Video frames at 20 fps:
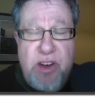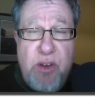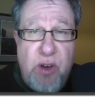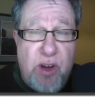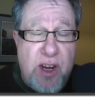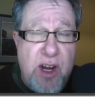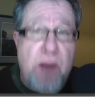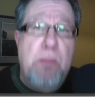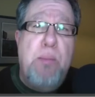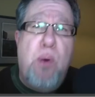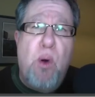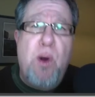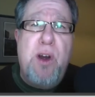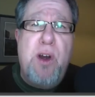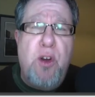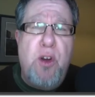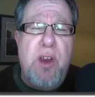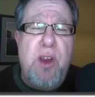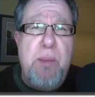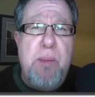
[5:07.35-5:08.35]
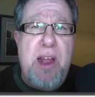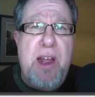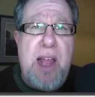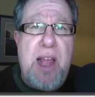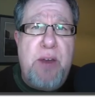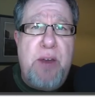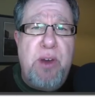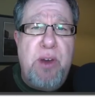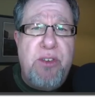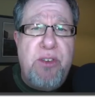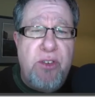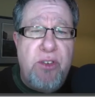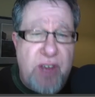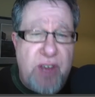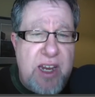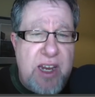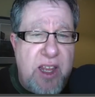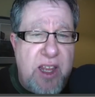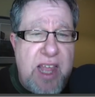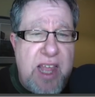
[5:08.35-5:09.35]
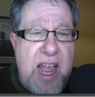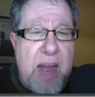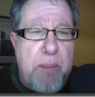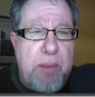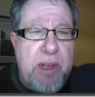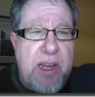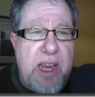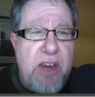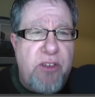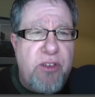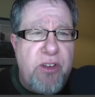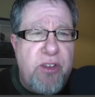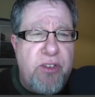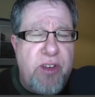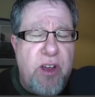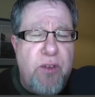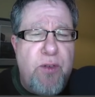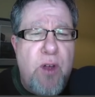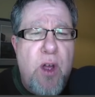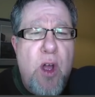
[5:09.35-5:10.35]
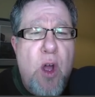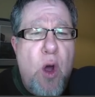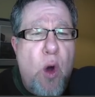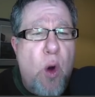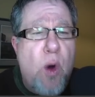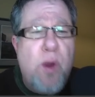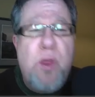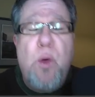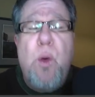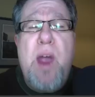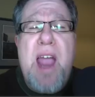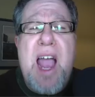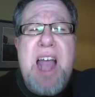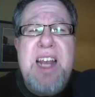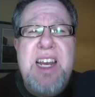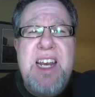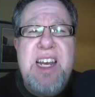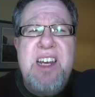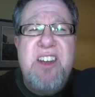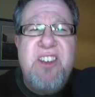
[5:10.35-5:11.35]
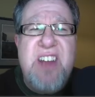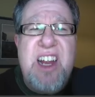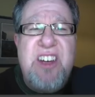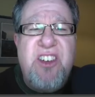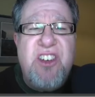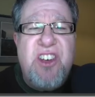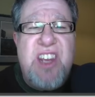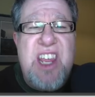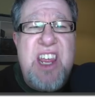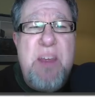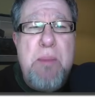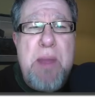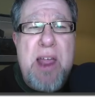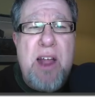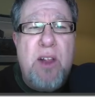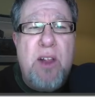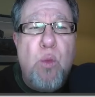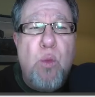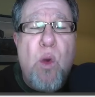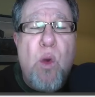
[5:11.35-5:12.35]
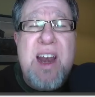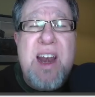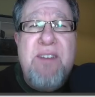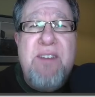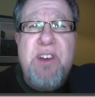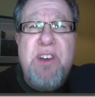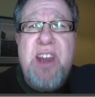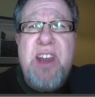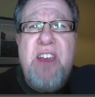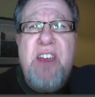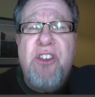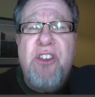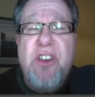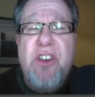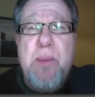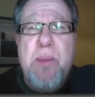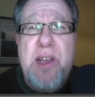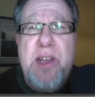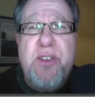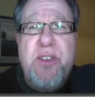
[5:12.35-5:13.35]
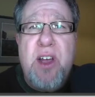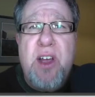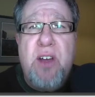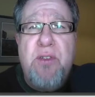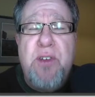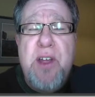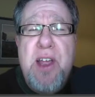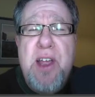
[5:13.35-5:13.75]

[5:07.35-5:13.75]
Now you can import your email addresses into the application itself, or the way I did is I just emailed one invitation to myself